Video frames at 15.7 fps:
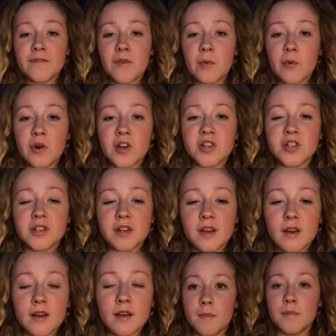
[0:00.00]
you for
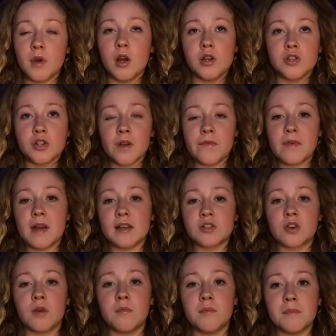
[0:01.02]
watching. Don't forget to
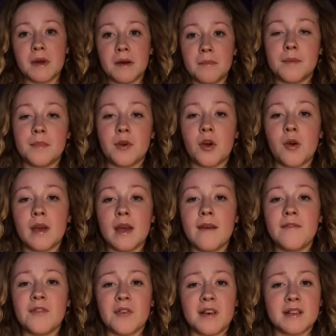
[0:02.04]
comment down below
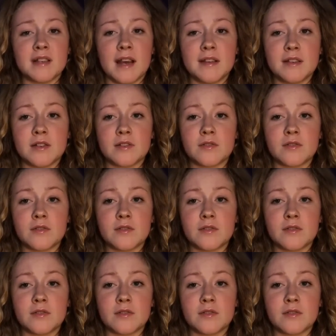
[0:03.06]
if you're excited to